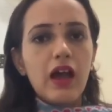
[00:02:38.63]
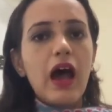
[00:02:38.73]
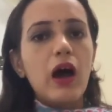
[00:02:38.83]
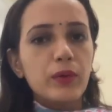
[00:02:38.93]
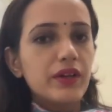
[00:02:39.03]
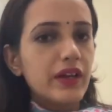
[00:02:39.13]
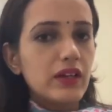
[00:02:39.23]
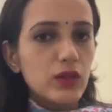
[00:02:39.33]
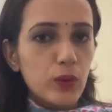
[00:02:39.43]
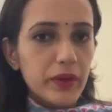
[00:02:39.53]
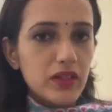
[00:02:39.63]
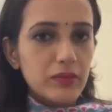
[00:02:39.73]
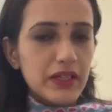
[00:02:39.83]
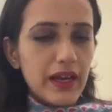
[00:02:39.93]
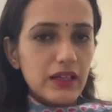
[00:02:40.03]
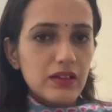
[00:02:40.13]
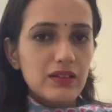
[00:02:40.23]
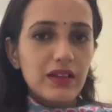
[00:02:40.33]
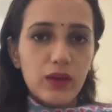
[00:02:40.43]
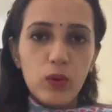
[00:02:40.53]
How we treat atopic
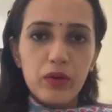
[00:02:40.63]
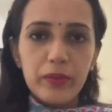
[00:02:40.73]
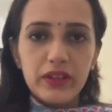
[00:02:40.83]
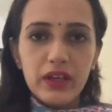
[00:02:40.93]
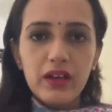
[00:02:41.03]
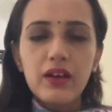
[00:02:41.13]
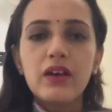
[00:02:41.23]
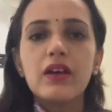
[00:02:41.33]
dermatitis in homeopathy